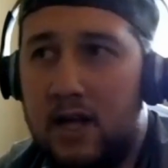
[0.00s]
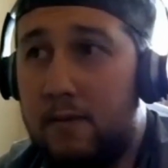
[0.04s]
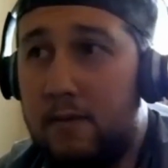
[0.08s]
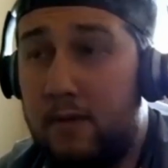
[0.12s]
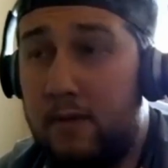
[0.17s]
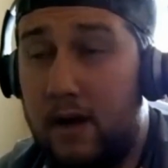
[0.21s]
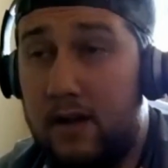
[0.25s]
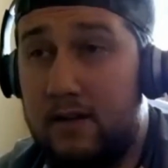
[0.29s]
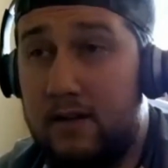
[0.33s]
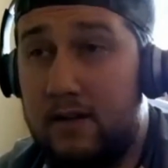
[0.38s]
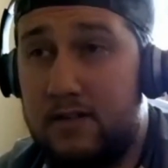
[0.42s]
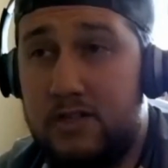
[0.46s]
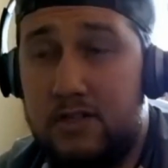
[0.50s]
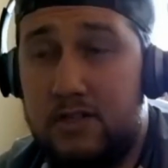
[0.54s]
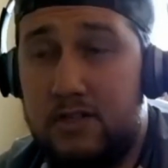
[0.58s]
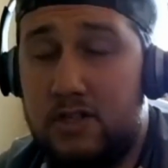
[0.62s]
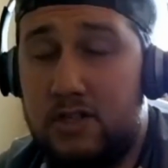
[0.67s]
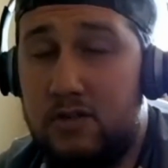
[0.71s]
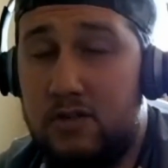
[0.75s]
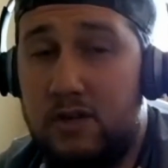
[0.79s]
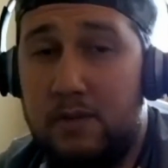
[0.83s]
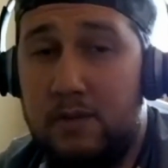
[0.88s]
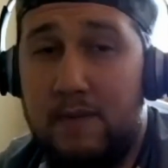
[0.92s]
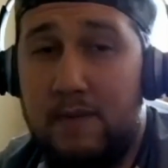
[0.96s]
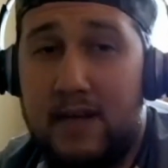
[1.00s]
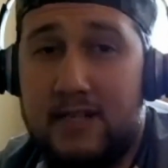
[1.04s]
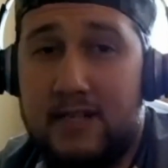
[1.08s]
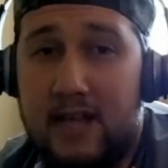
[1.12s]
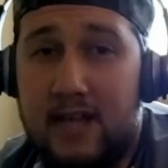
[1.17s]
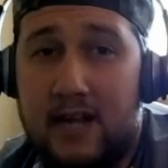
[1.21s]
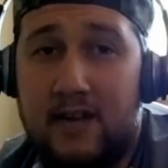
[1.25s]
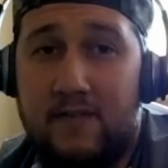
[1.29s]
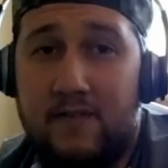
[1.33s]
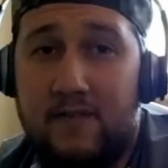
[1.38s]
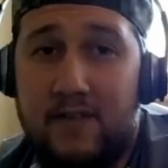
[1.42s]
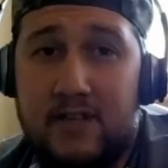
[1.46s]
But Jeudy makes
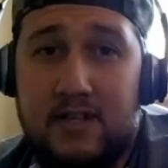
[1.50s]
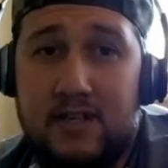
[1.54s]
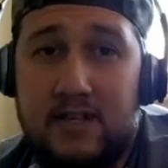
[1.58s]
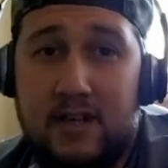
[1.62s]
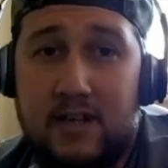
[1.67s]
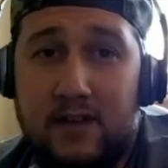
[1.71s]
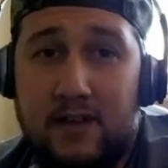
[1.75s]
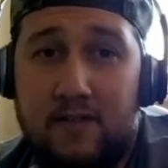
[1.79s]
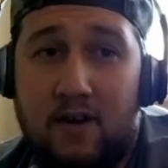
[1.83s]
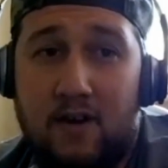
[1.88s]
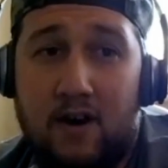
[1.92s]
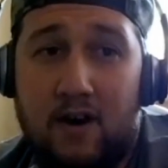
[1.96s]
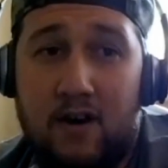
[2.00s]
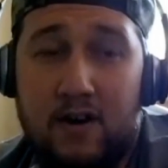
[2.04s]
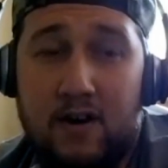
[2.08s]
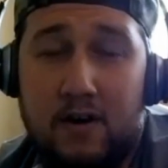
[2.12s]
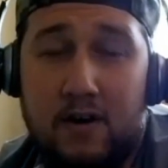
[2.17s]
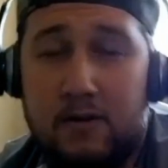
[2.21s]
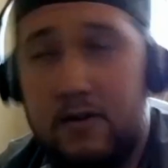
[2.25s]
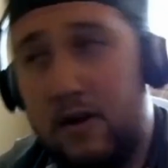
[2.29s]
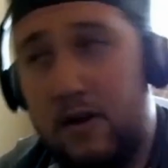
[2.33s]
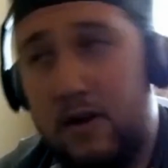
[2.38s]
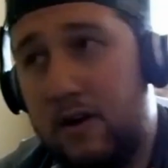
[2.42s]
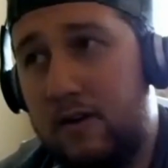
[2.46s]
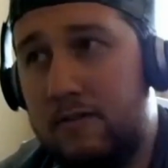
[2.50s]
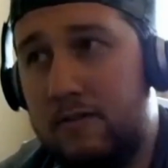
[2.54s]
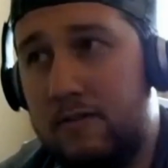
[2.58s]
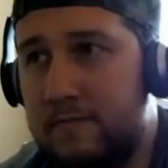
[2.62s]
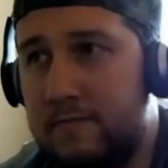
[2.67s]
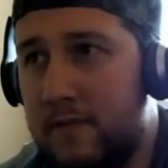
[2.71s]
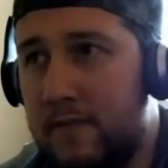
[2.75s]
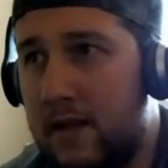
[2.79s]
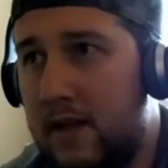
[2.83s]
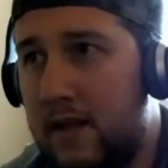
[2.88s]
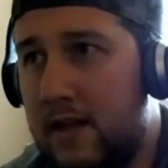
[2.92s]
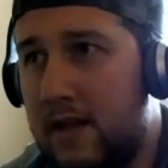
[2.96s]
that division even harder. So
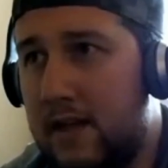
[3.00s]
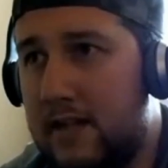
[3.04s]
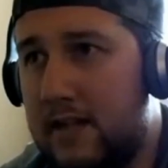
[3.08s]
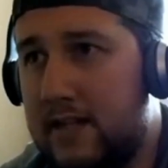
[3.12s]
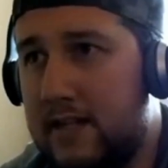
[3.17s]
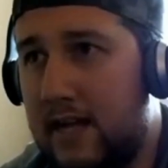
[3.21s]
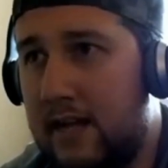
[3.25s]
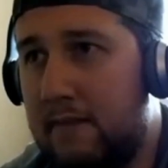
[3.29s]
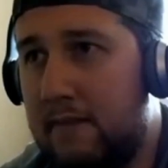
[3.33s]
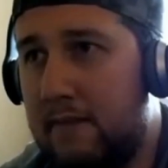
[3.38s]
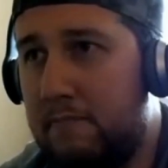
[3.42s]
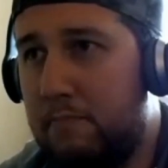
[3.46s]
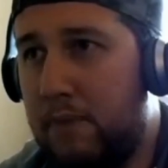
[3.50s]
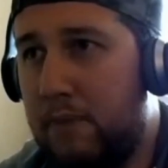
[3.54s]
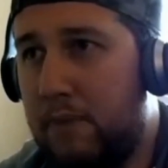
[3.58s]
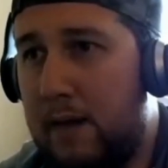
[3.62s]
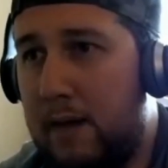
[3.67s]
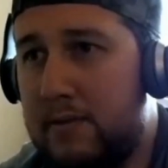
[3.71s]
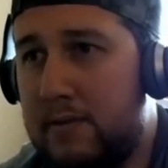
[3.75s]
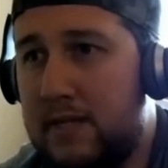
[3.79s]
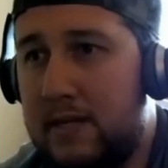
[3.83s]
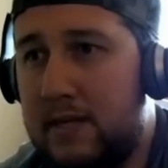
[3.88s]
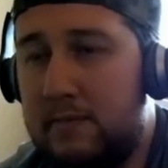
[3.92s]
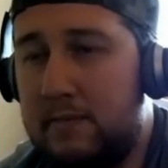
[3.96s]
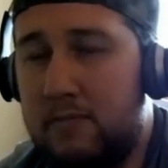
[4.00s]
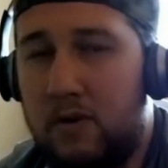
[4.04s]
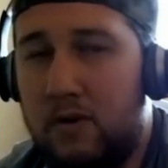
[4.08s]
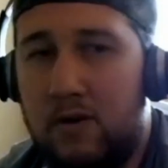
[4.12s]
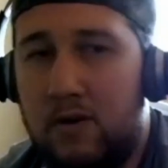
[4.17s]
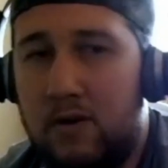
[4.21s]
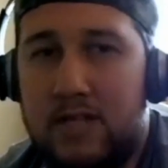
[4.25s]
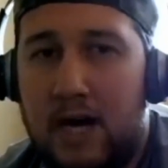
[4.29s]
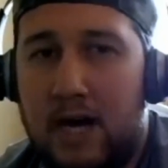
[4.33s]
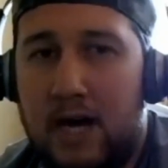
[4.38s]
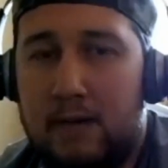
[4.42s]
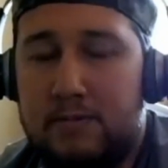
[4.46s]
they props to him
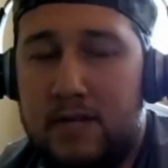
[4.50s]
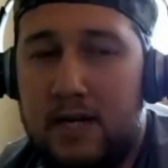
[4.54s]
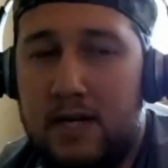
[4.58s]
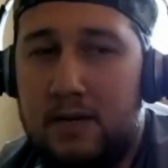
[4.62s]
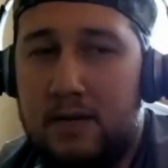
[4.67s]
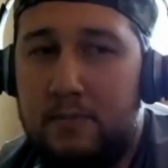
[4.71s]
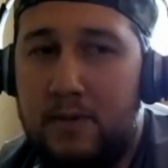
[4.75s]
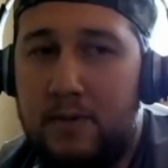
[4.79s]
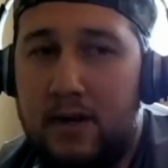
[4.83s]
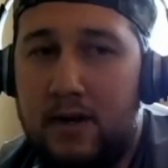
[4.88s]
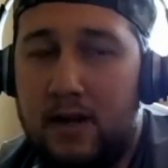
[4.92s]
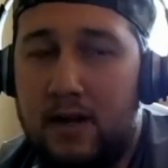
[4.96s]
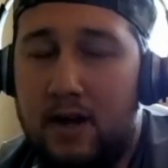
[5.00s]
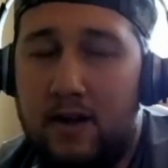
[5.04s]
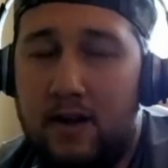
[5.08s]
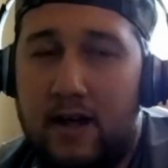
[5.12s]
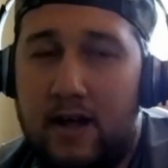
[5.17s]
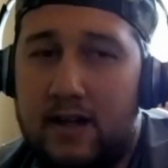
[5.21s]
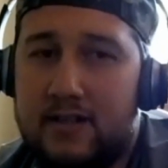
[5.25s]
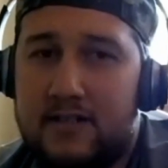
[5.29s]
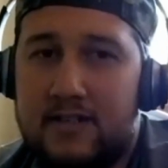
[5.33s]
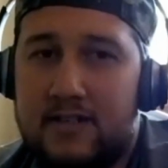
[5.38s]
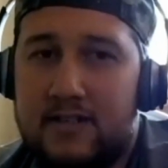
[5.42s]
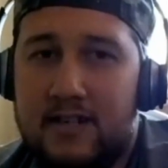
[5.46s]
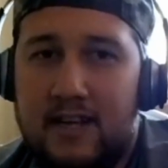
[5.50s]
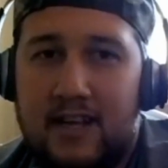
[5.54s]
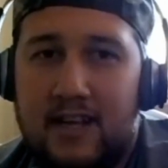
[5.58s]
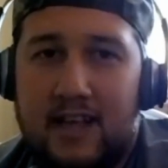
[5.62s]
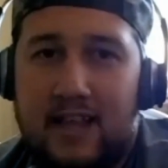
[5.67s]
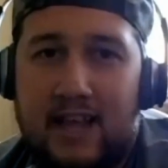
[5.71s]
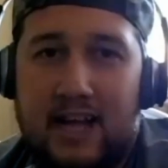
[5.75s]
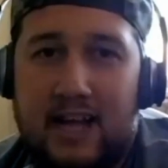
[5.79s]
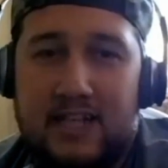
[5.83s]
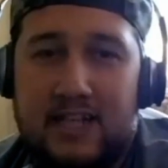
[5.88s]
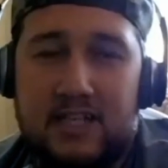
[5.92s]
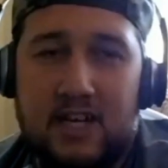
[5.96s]
going top 10, but that
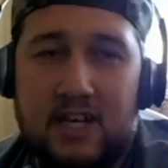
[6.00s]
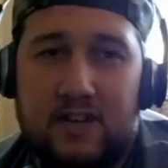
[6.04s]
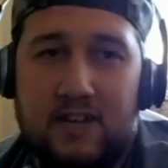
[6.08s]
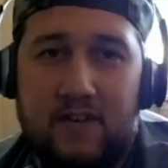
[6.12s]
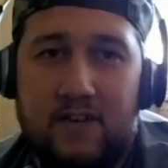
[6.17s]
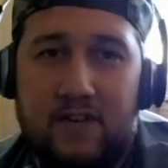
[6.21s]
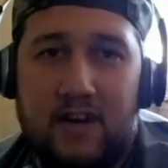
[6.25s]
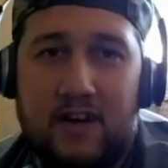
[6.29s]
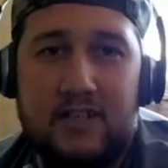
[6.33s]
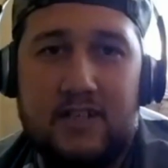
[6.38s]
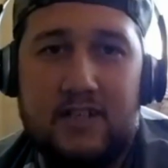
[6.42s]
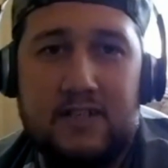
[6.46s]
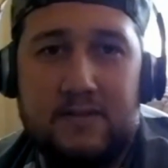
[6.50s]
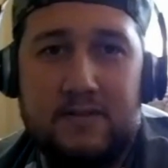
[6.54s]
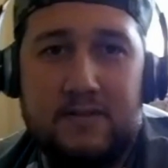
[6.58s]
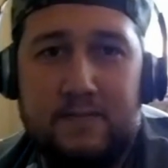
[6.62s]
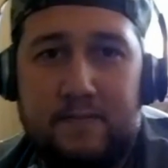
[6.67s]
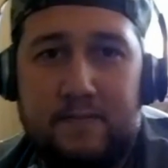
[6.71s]
sucks for us.